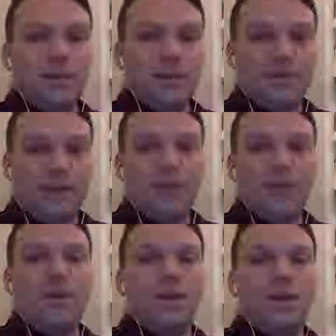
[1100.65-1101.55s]

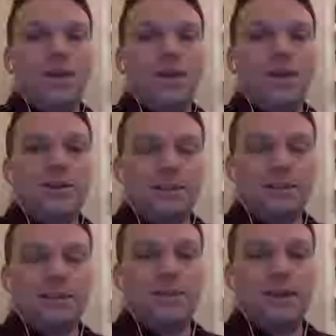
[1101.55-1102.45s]
evaluating your
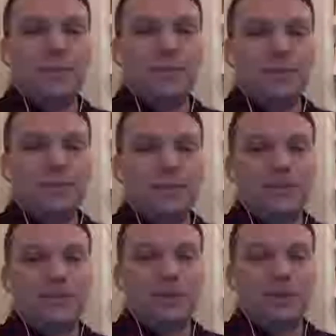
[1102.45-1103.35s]
site and keeping up with
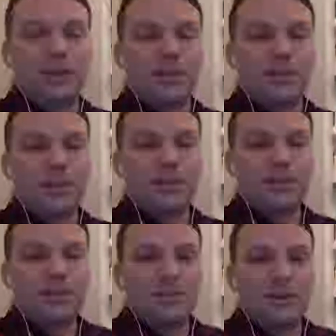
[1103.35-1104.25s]
updates on a regular
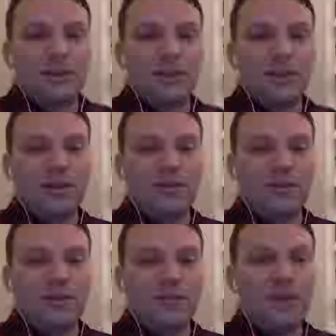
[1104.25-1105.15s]
basis, you're gonna
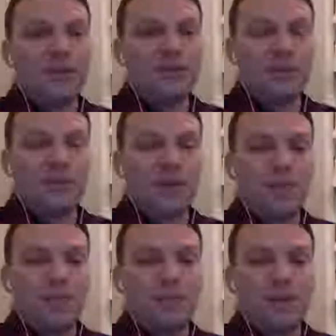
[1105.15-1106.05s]
find yourself
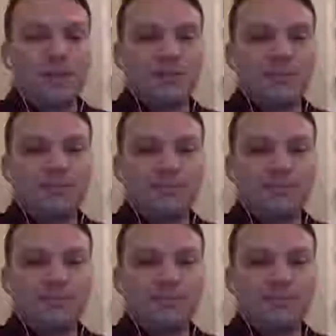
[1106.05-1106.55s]
compromised.